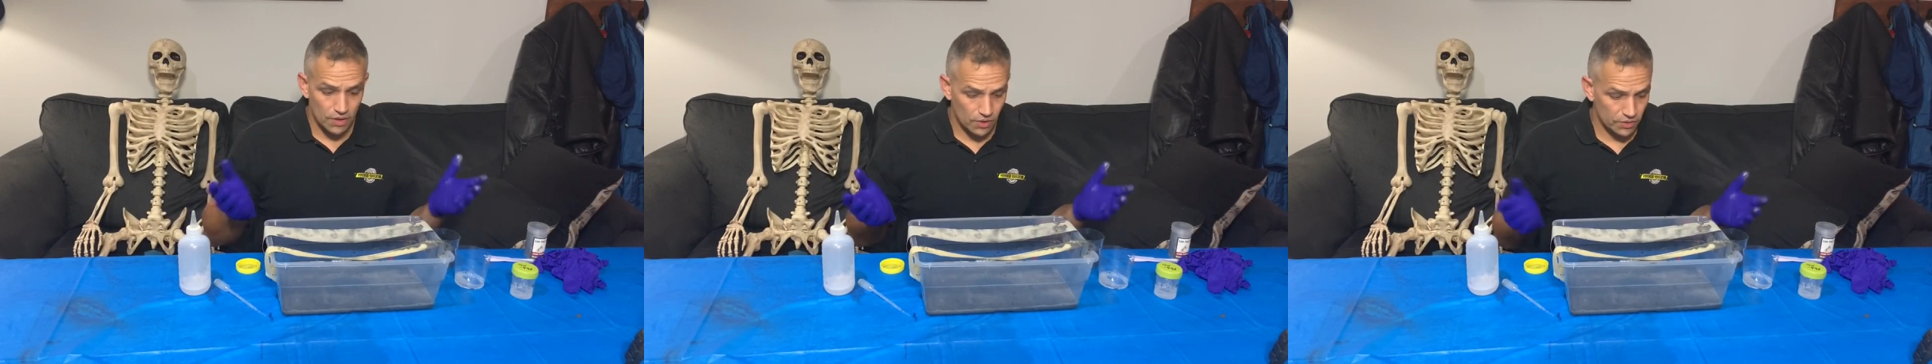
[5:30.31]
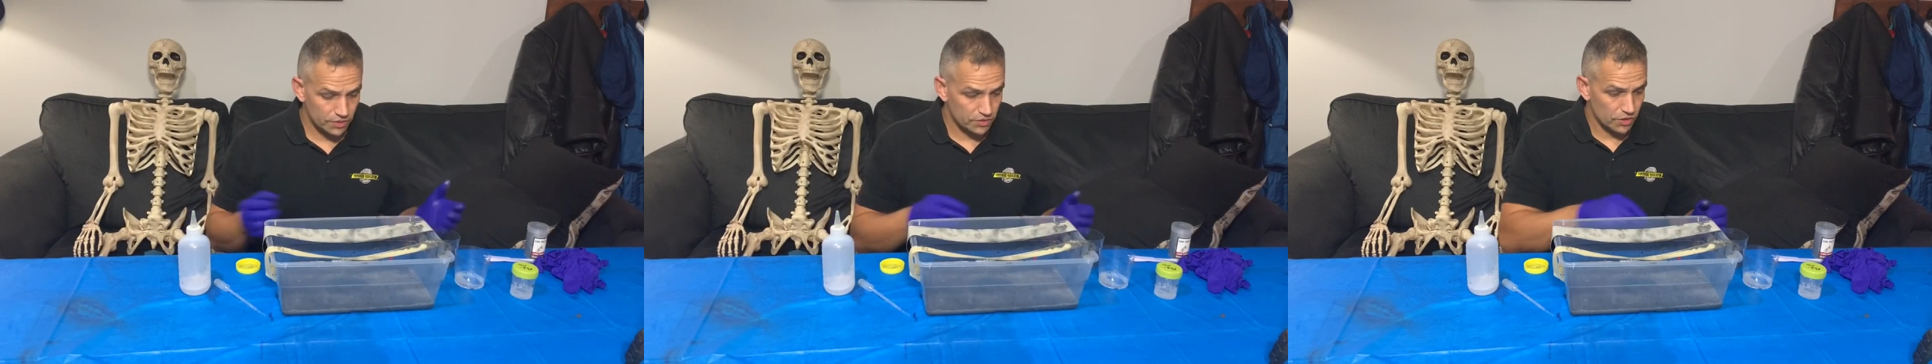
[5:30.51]

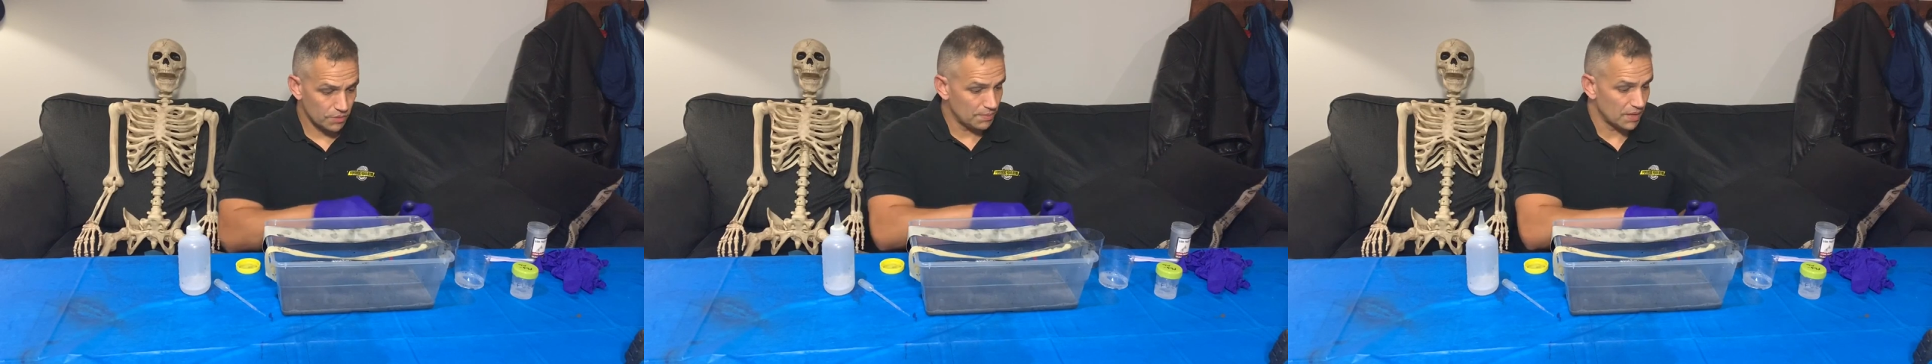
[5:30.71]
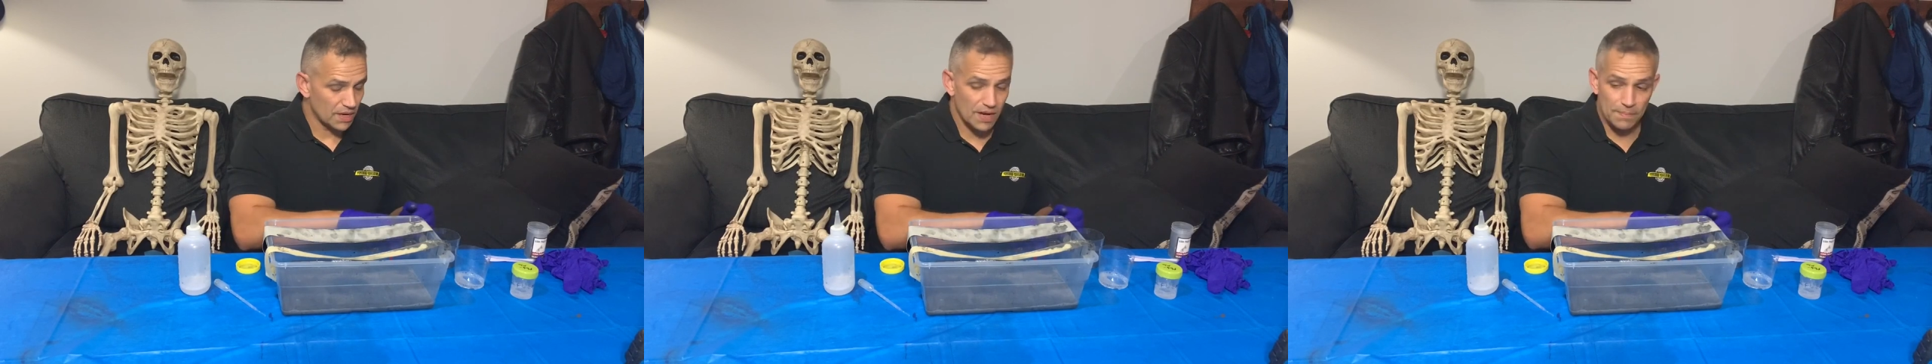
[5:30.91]
Only
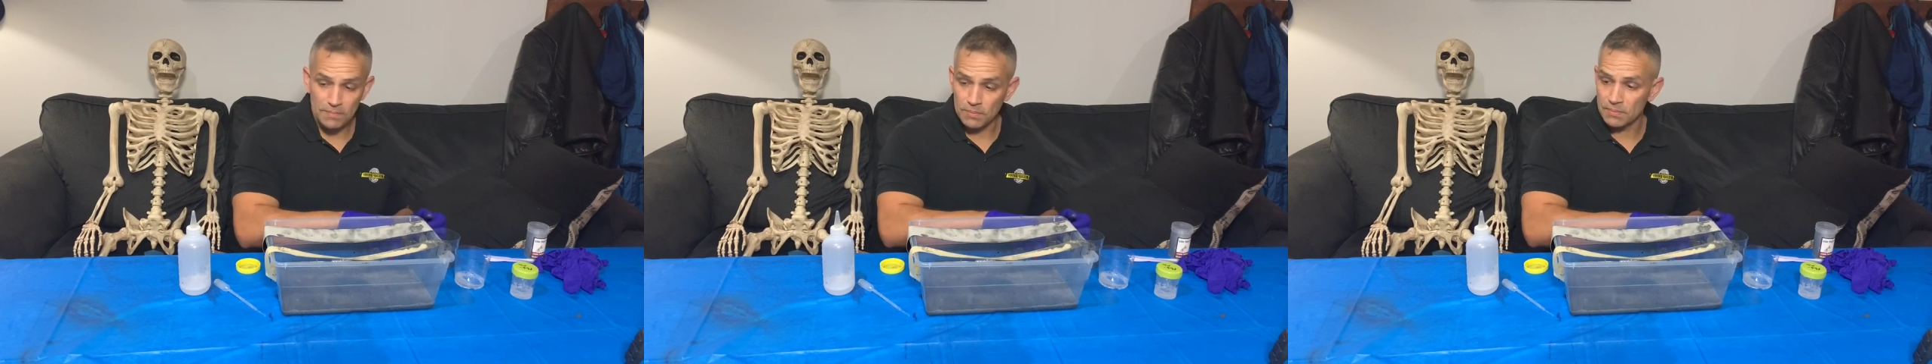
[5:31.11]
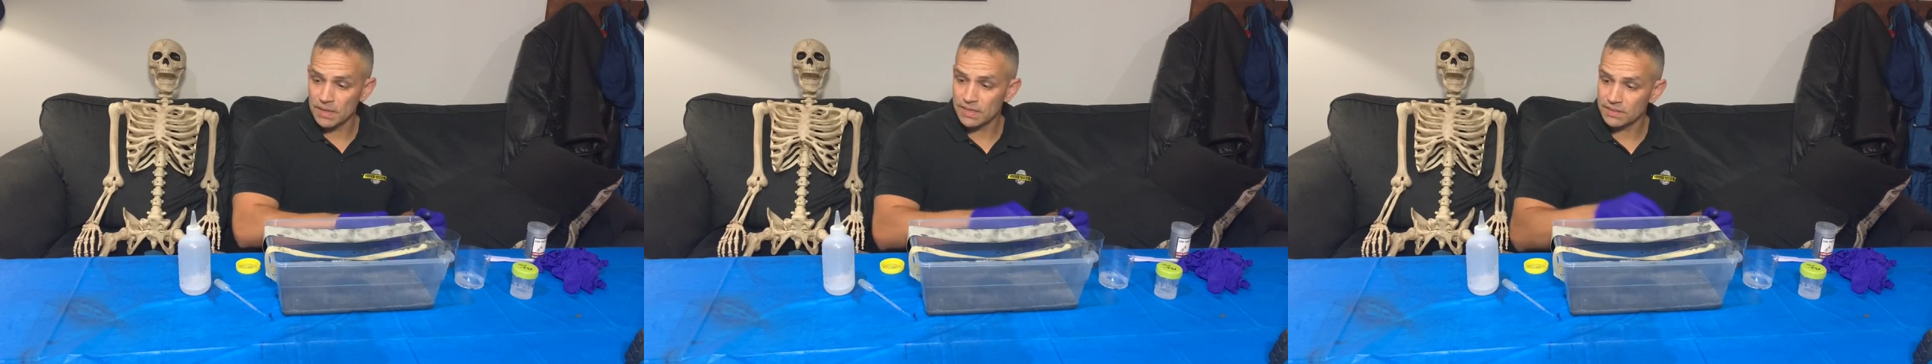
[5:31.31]
took me a
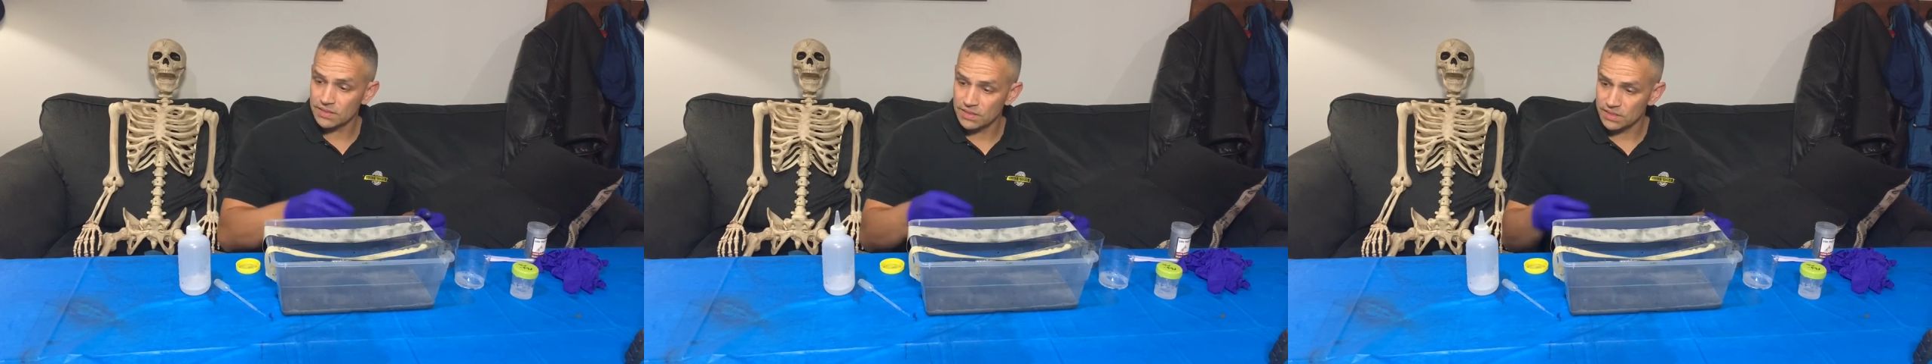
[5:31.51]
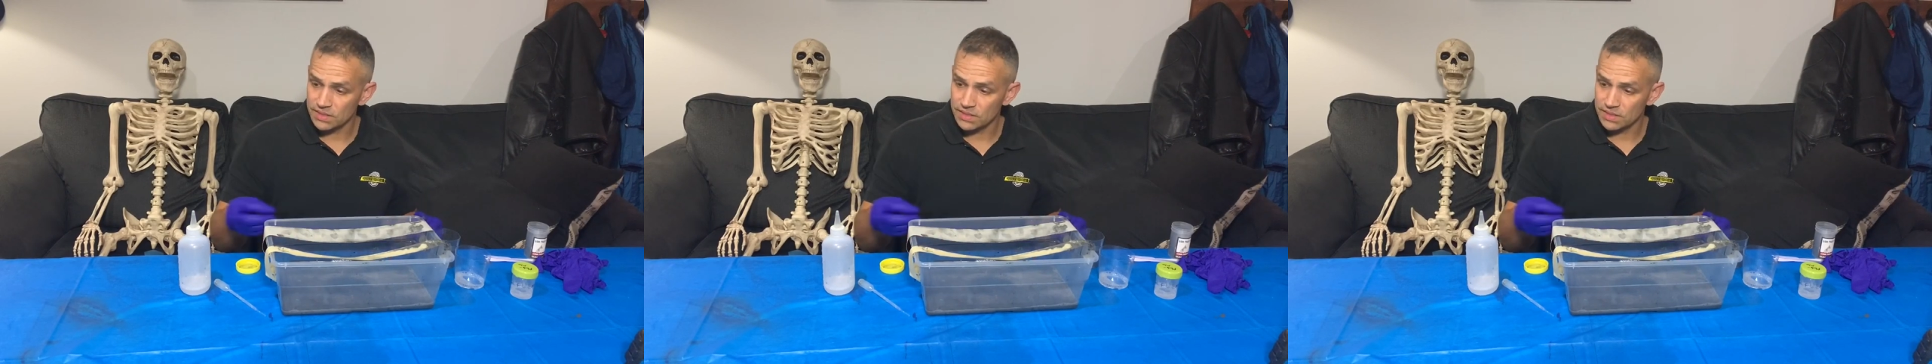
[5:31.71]
couple minutes to